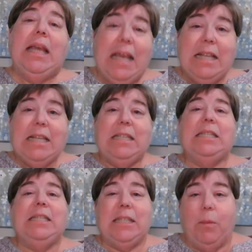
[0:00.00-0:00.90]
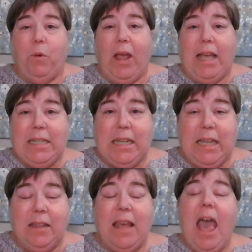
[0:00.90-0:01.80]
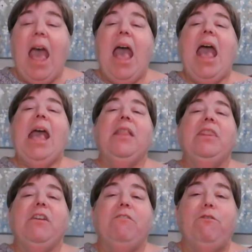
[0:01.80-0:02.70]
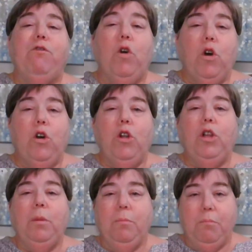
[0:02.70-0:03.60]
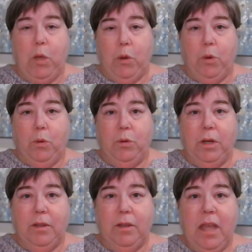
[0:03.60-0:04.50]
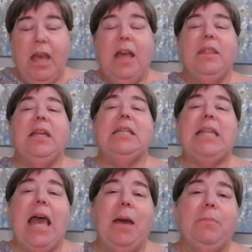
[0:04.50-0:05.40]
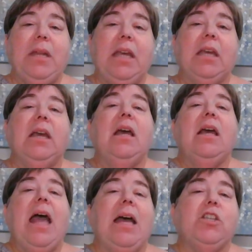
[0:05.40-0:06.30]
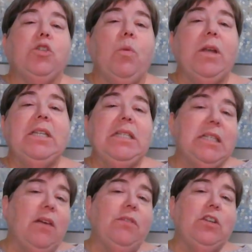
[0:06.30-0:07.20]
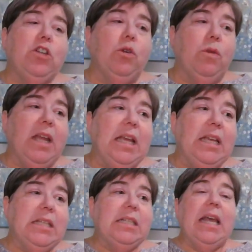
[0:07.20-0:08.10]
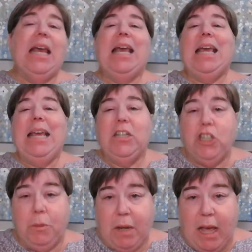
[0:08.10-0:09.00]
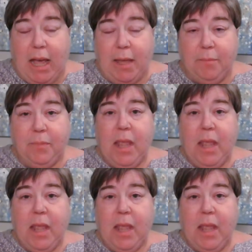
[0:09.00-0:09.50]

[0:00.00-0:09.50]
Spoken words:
is December 18th and the full moon that is happening at 27 degrees in Gemini.